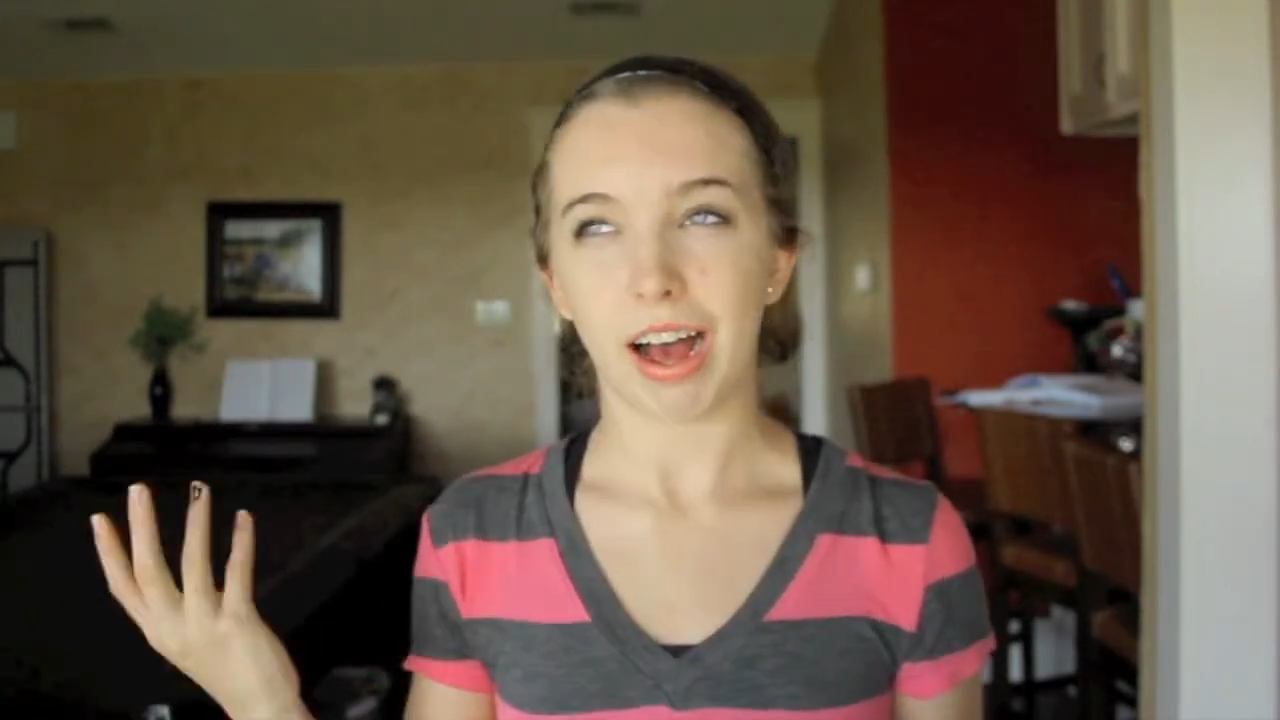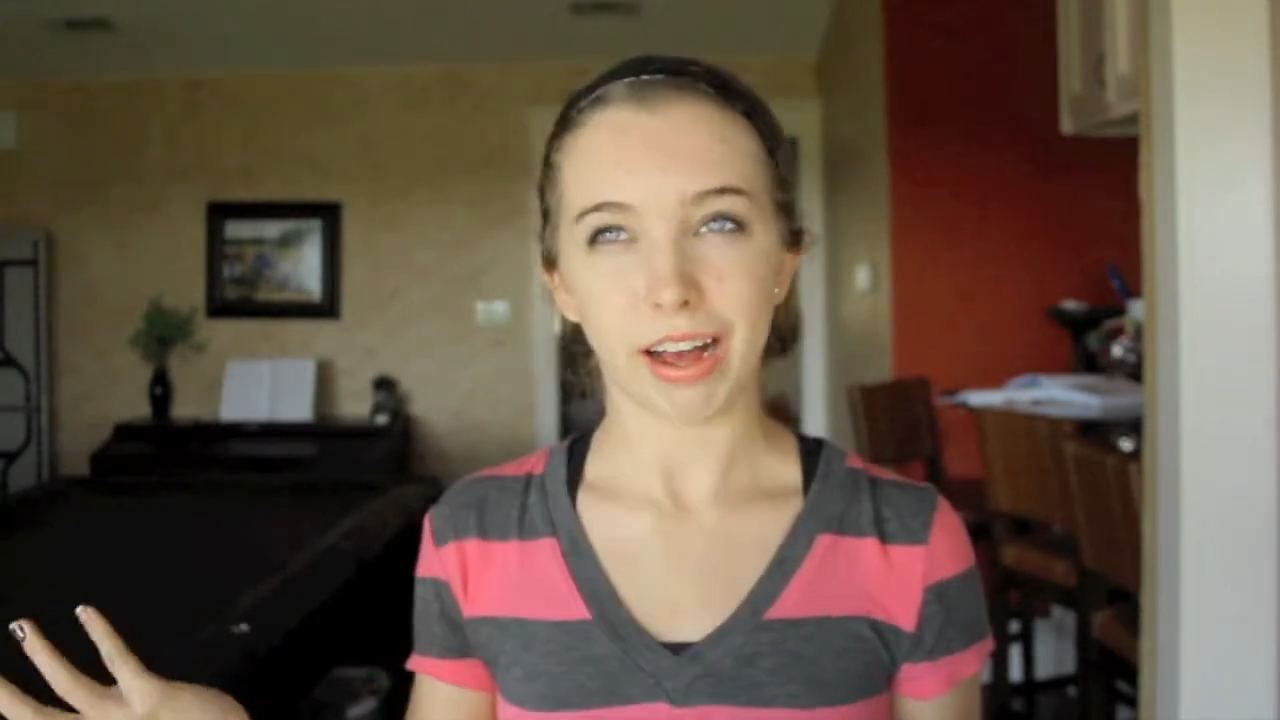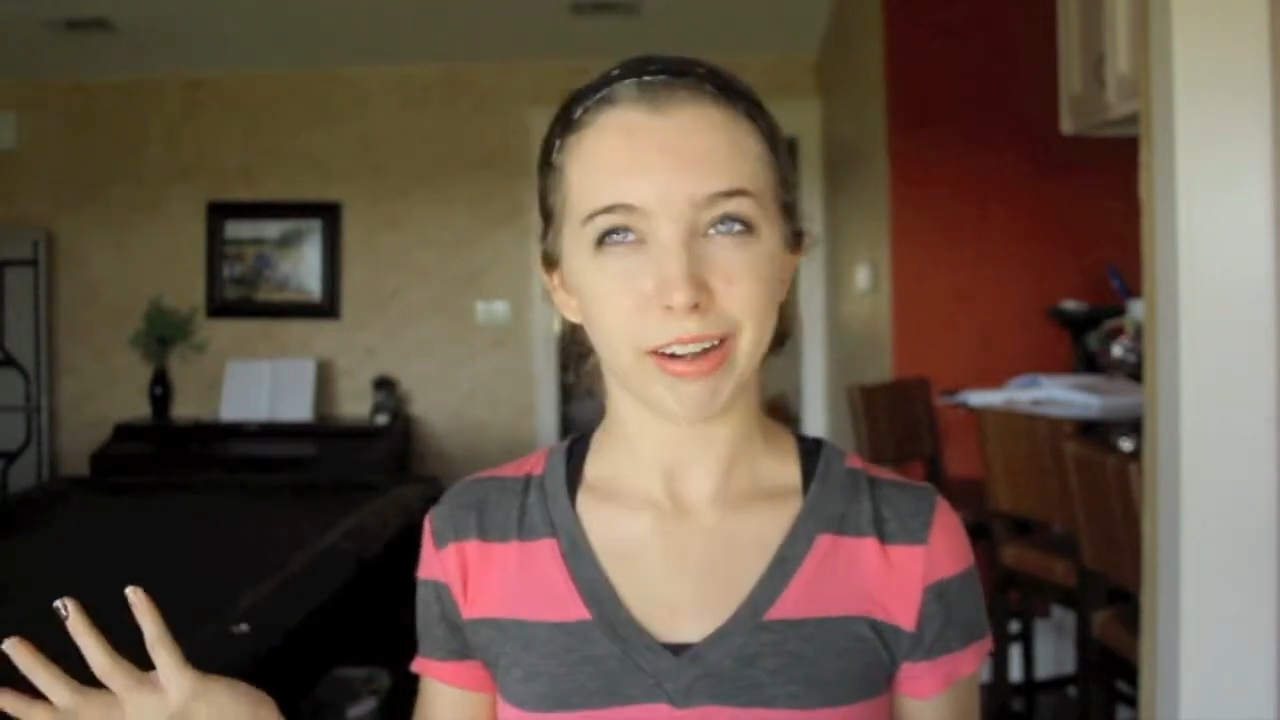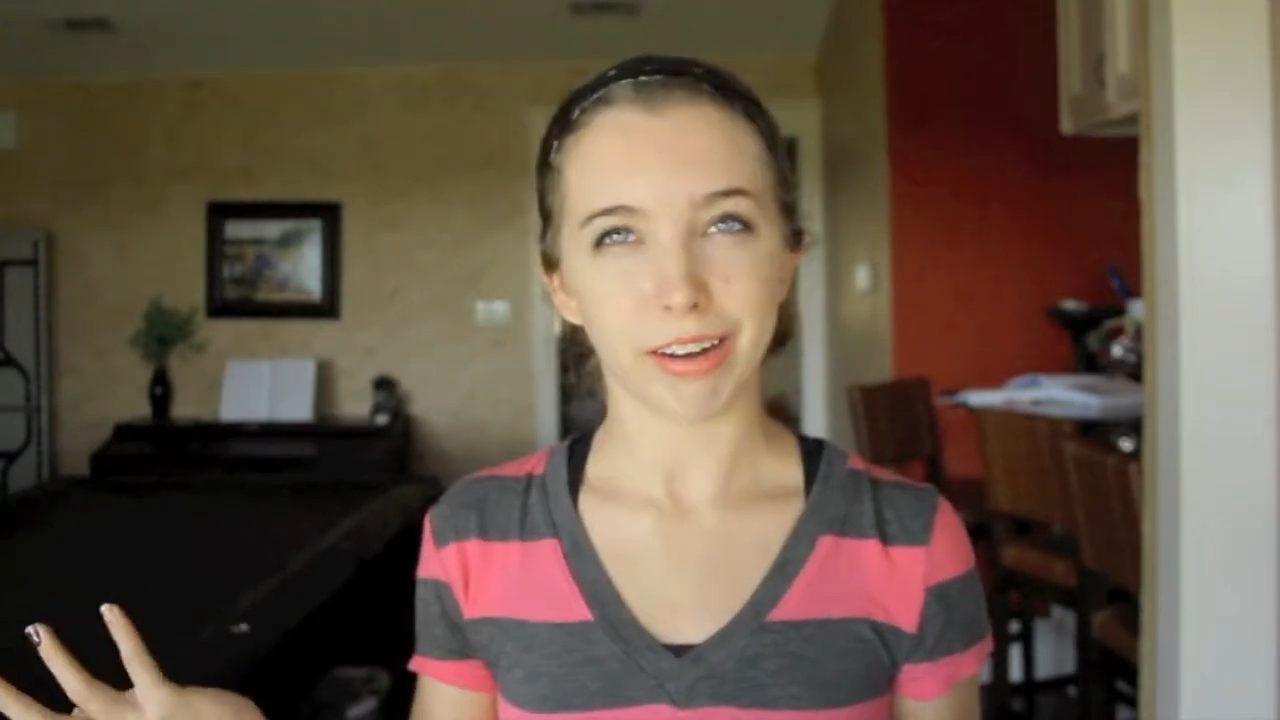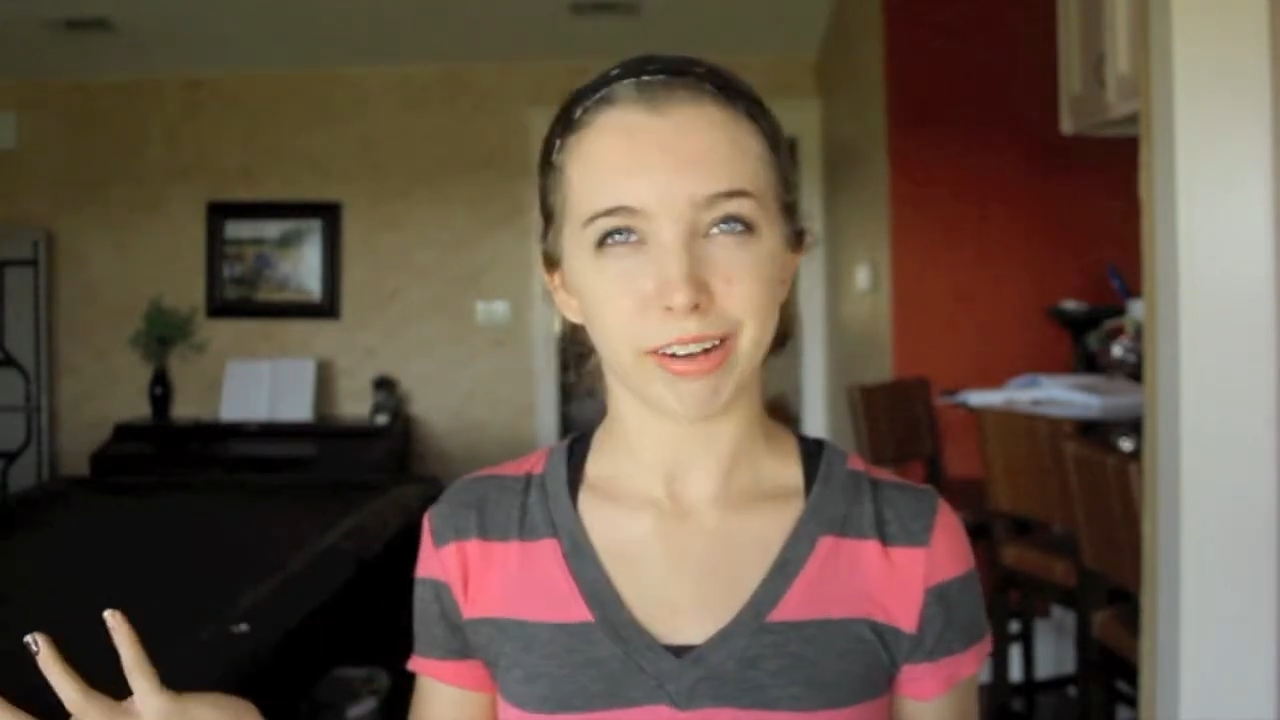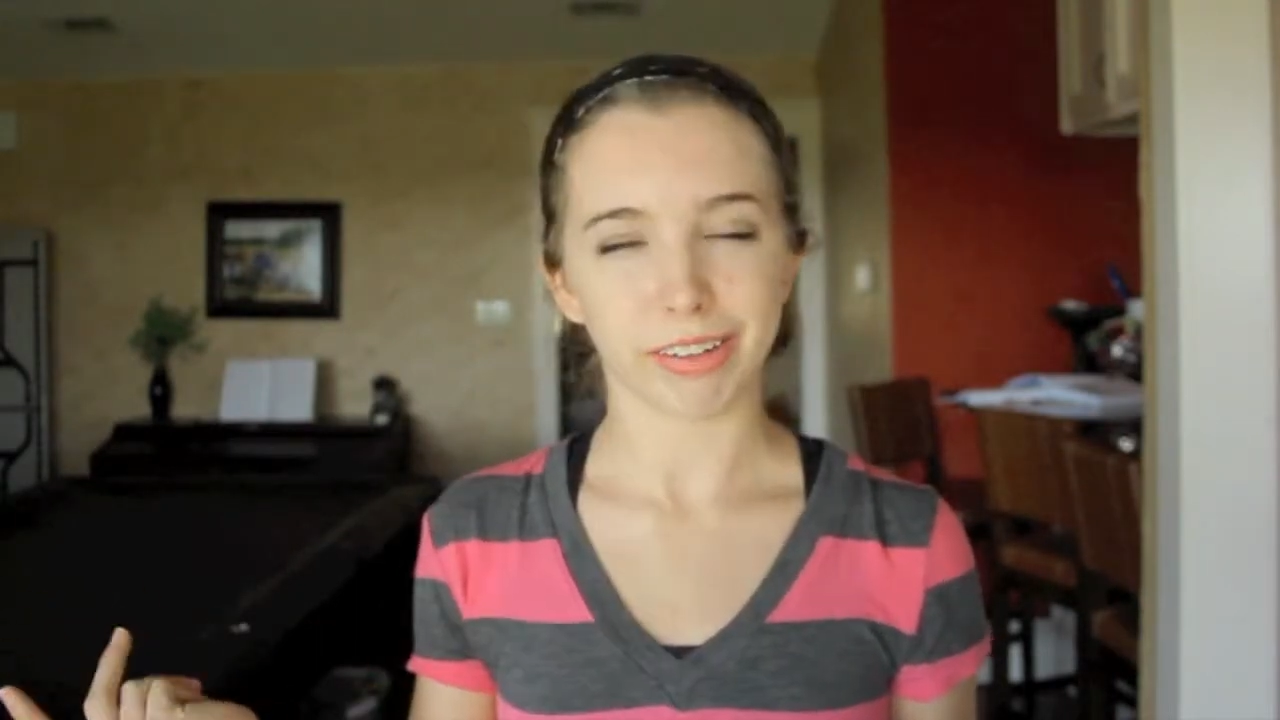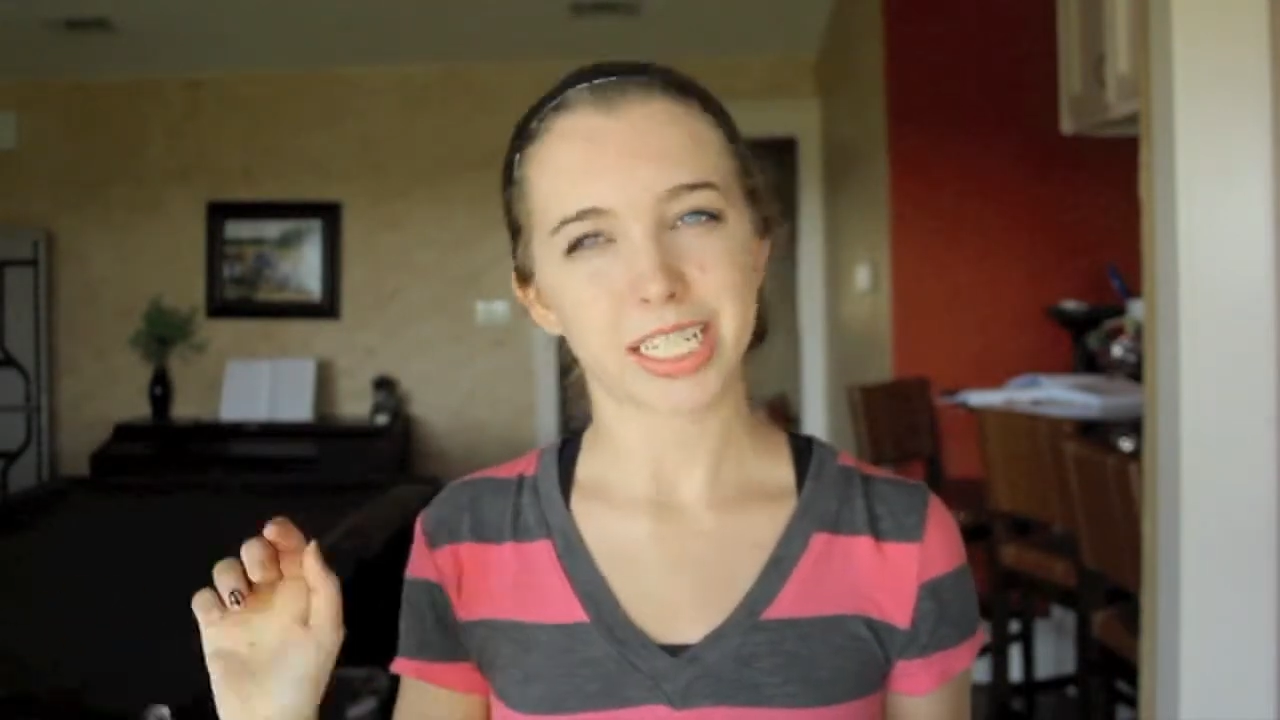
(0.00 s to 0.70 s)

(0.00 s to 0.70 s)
I know